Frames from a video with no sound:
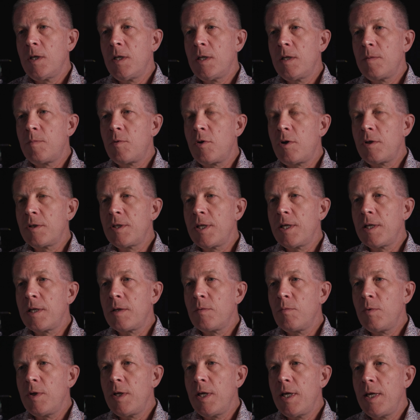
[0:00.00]
In the
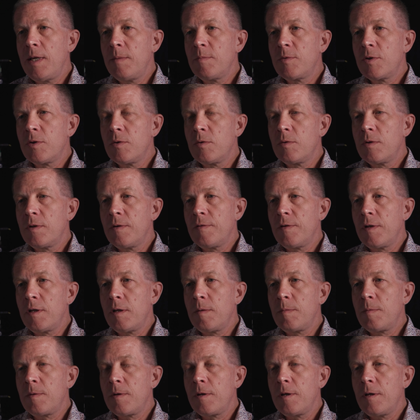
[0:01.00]
project, we aim to
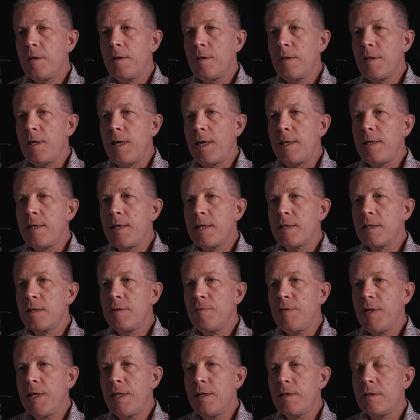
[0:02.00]
develop
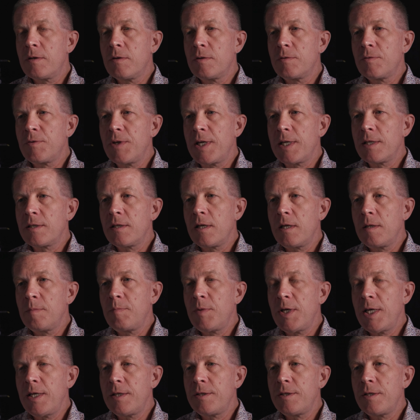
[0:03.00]
light-activated contractile
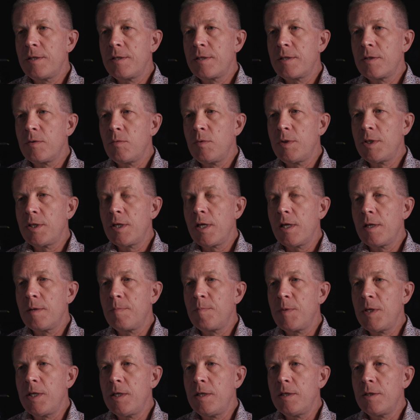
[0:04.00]
patches which can
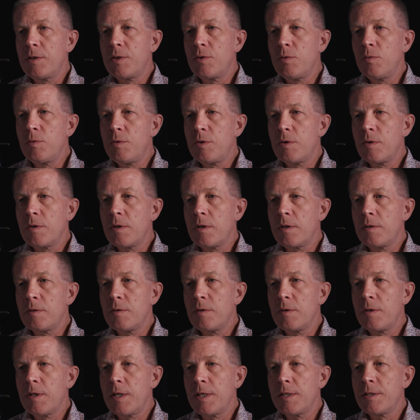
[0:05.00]
be sutured
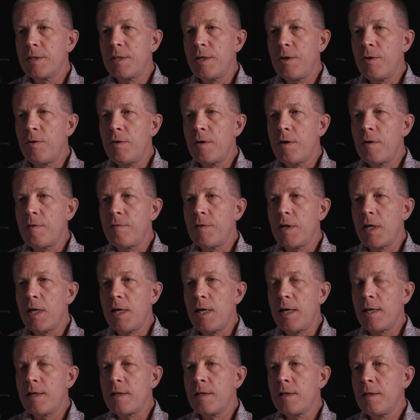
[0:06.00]
onto the exterior of a
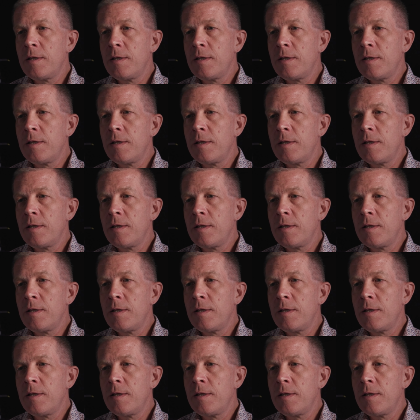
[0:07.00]
heart